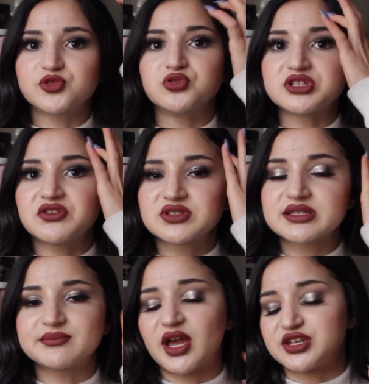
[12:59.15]
cool
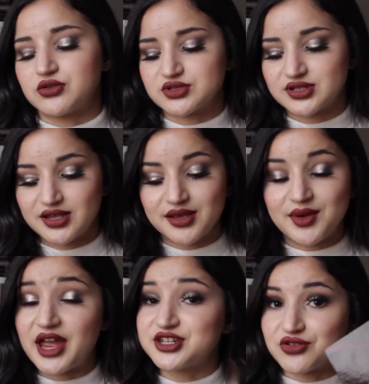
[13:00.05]
tones, but I don't.
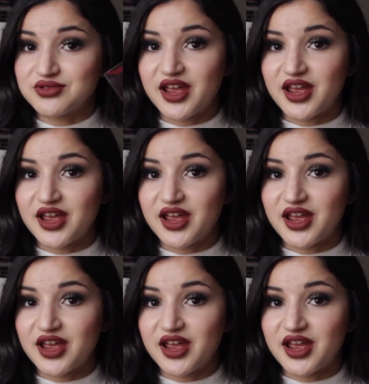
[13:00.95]
I don't.